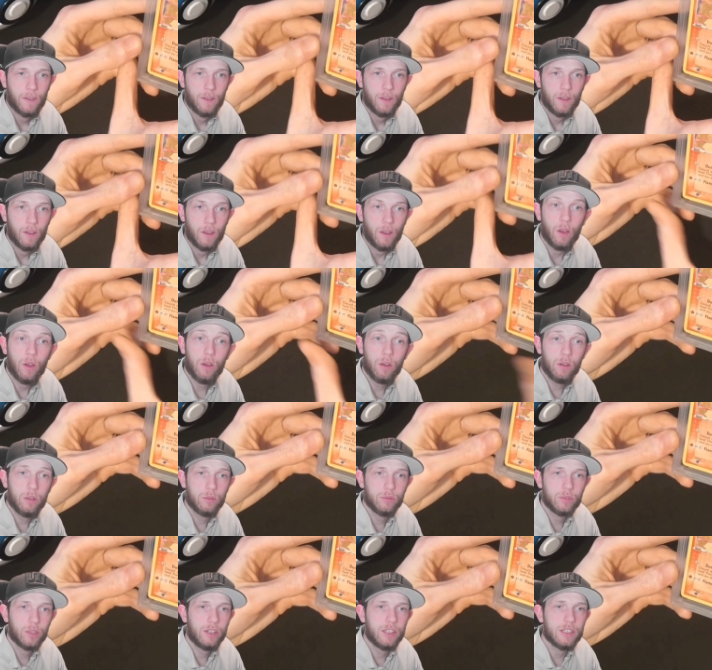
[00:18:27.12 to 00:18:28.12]
oh,
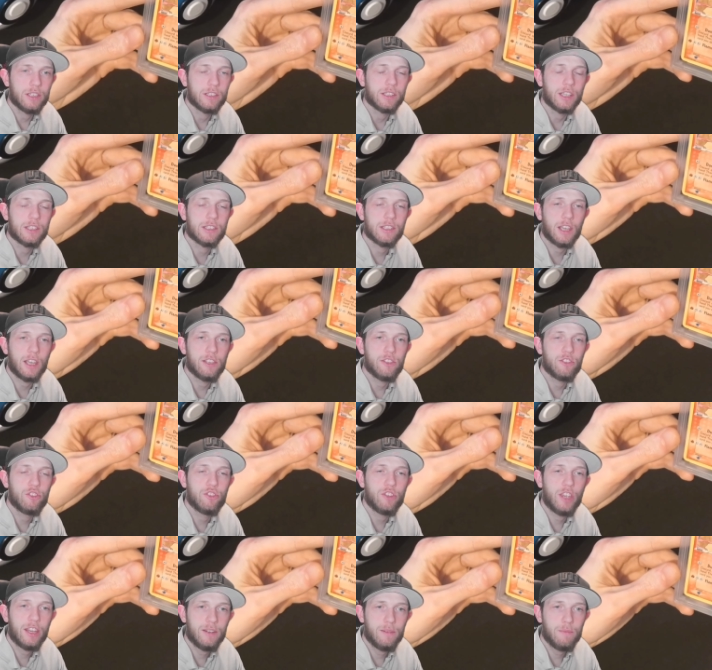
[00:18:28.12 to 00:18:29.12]
nice. It's a
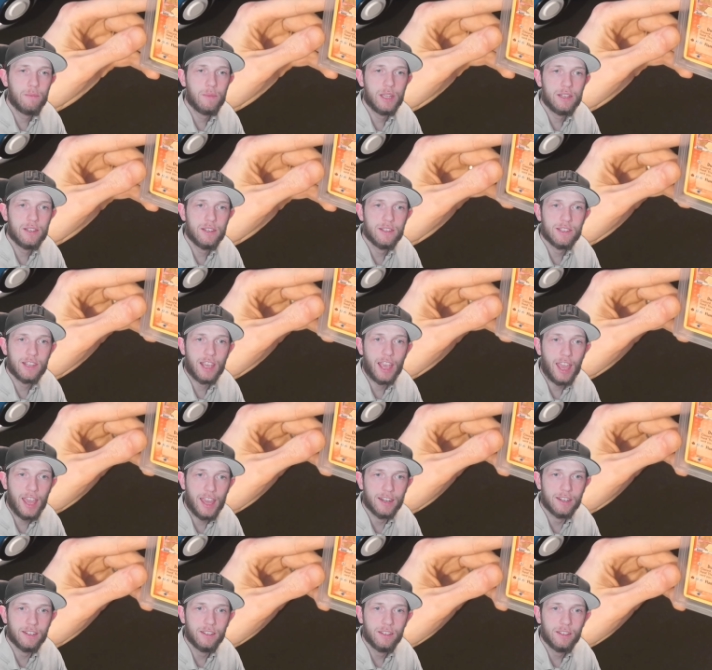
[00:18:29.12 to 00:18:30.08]
Gen Mint 10